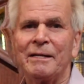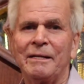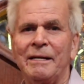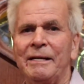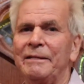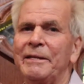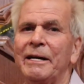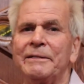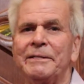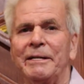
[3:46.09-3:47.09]
And
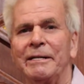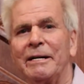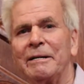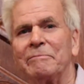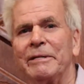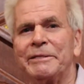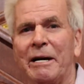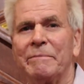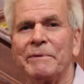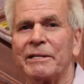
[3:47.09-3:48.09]
then we
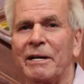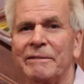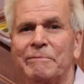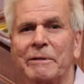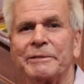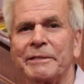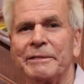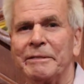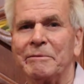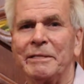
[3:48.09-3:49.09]
top it off
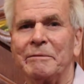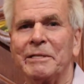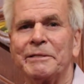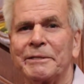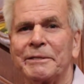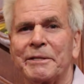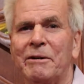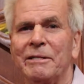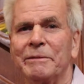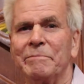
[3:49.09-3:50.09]
which is
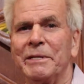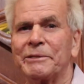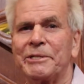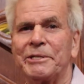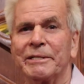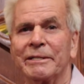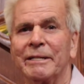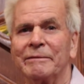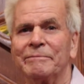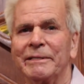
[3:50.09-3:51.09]
called a mixture
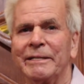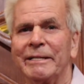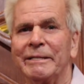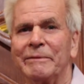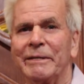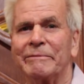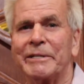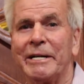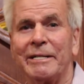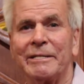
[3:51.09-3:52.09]
of
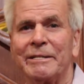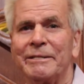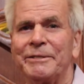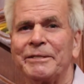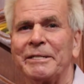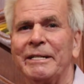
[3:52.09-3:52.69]
colors,